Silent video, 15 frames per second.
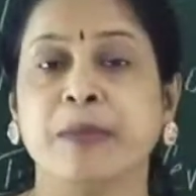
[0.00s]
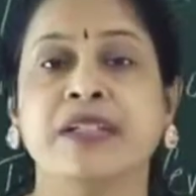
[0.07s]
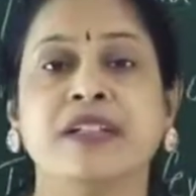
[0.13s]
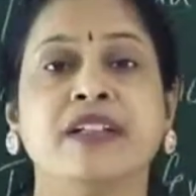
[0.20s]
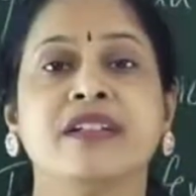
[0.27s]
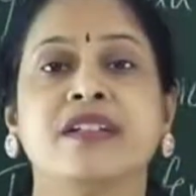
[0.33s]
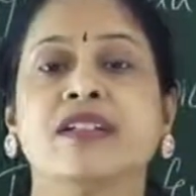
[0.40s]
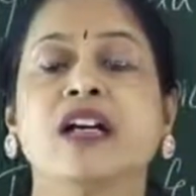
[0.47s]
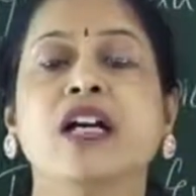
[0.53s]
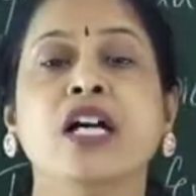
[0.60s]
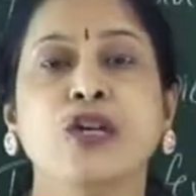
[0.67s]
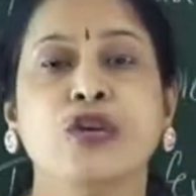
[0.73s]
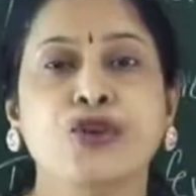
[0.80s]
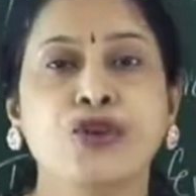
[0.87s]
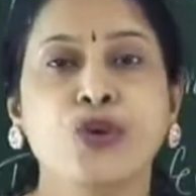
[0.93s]
There is
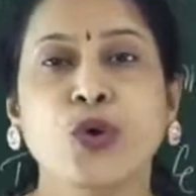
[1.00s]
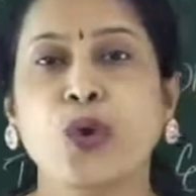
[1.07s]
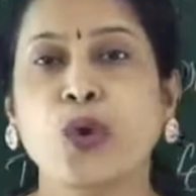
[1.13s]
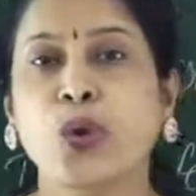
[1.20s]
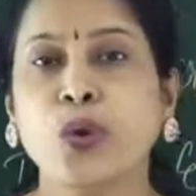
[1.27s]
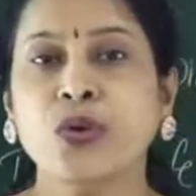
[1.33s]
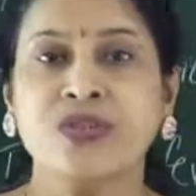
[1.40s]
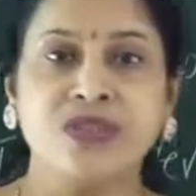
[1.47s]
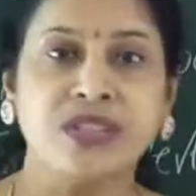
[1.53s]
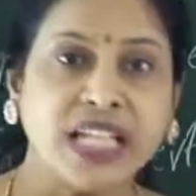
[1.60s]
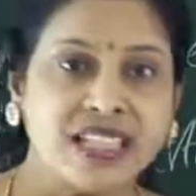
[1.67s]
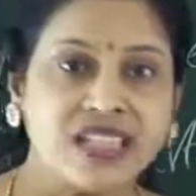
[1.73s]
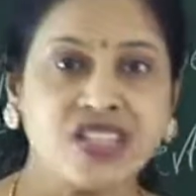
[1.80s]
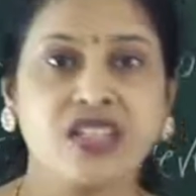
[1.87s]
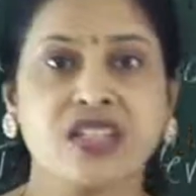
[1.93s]
no
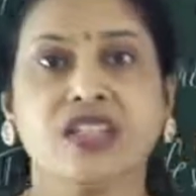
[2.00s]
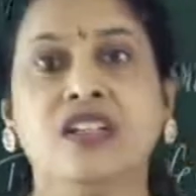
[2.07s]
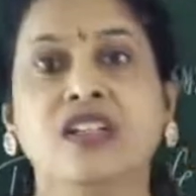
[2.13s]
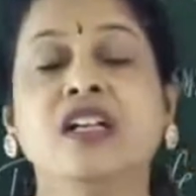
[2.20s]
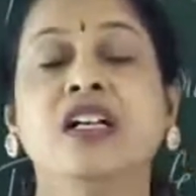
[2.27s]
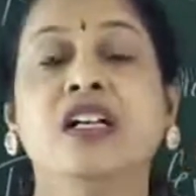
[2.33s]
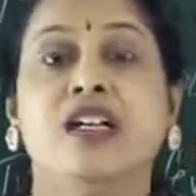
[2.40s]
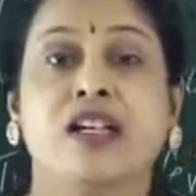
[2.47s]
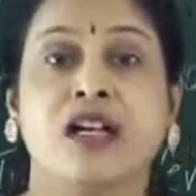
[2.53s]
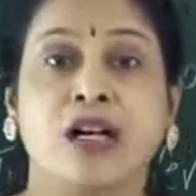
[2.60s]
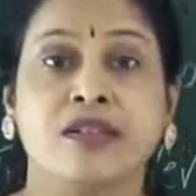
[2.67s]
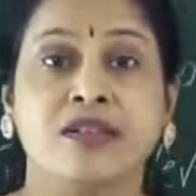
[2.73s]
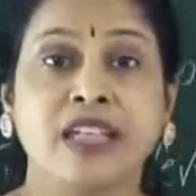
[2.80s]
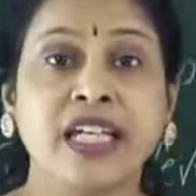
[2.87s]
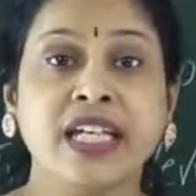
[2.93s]
such
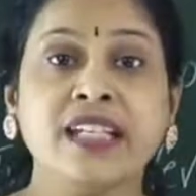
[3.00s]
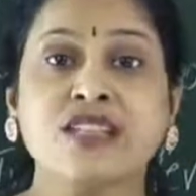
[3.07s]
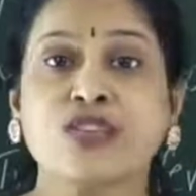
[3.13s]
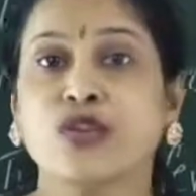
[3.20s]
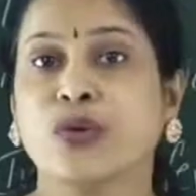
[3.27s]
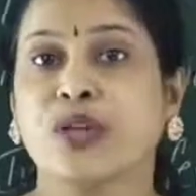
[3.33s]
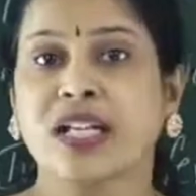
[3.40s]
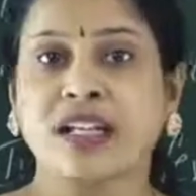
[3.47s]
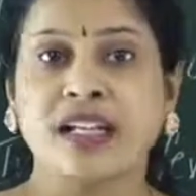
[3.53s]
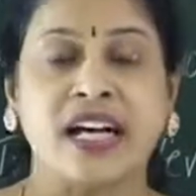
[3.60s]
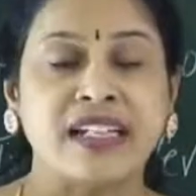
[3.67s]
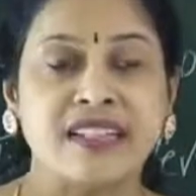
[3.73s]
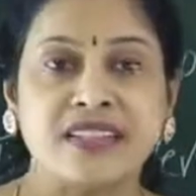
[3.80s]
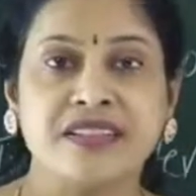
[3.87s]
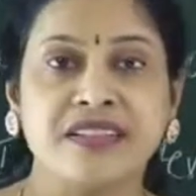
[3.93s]
things you can
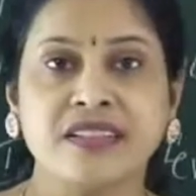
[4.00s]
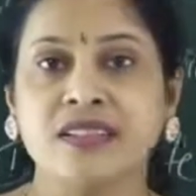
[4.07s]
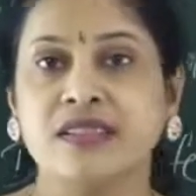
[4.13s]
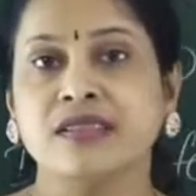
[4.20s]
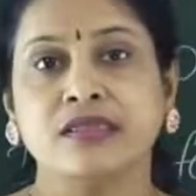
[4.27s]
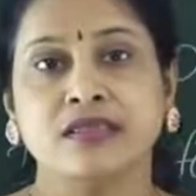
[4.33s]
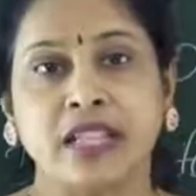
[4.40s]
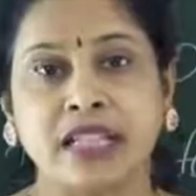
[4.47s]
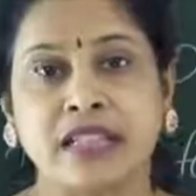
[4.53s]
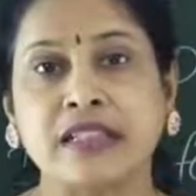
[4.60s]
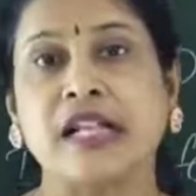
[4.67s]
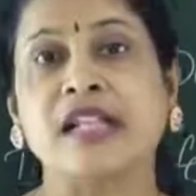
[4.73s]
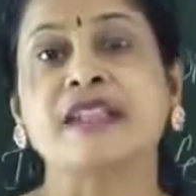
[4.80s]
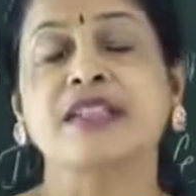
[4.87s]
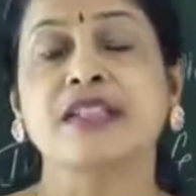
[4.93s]
consider that
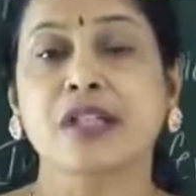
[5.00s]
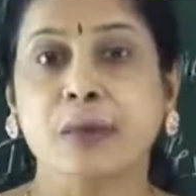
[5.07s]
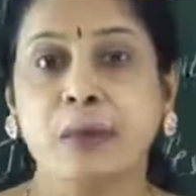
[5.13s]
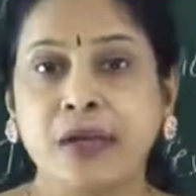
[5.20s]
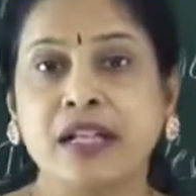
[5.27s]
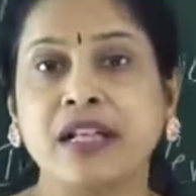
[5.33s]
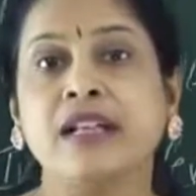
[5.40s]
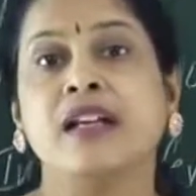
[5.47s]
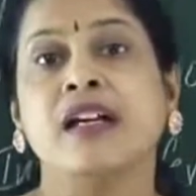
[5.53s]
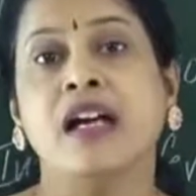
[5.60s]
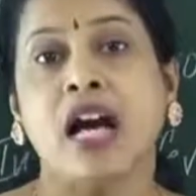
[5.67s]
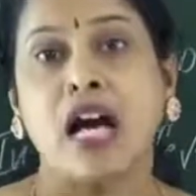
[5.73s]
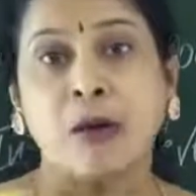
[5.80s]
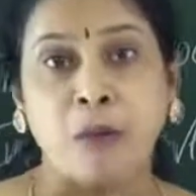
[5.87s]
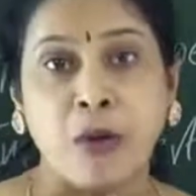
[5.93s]
considerable
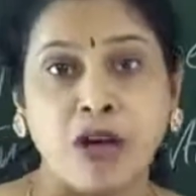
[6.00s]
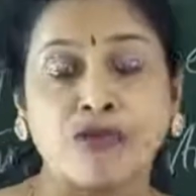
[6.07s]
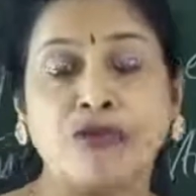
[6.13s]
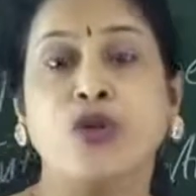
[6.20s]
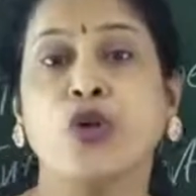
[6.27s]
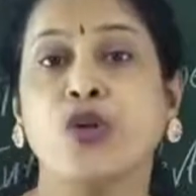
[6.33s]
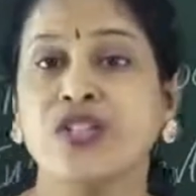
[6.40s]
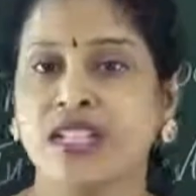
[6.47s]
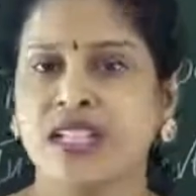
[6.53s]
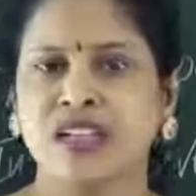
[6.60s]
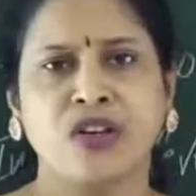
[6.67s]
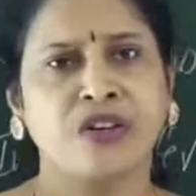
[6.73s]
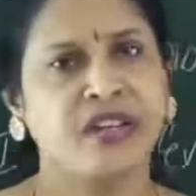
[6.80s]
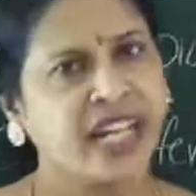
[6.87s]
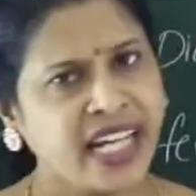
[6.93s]
morphological
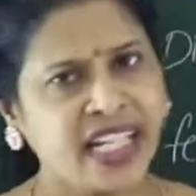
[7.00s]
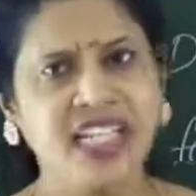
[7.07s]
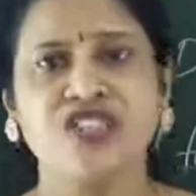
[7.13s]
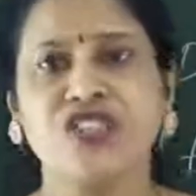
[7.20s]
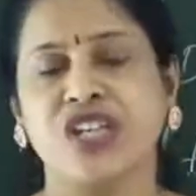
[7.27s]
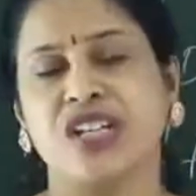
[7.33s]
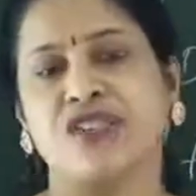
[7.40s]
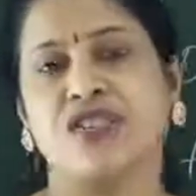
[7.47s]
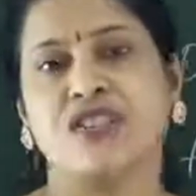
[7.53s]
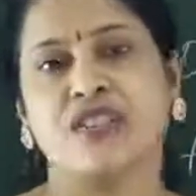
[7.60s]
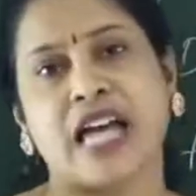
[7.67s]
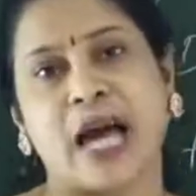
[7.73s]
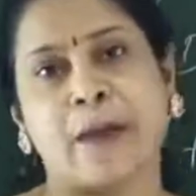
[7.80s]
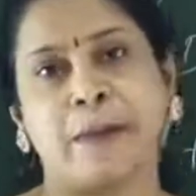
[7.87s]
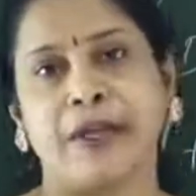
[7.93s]
or any changes
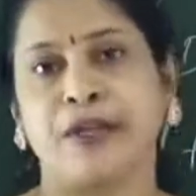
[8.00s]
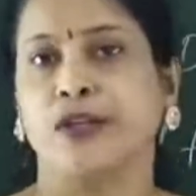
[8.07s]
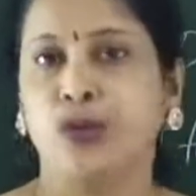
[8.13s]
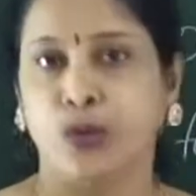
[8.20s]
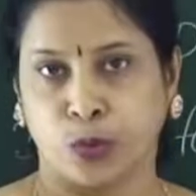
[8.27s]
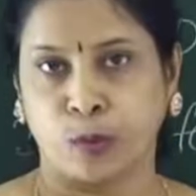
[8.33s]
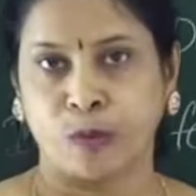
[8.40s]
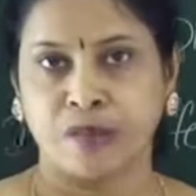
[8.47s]
happen. No.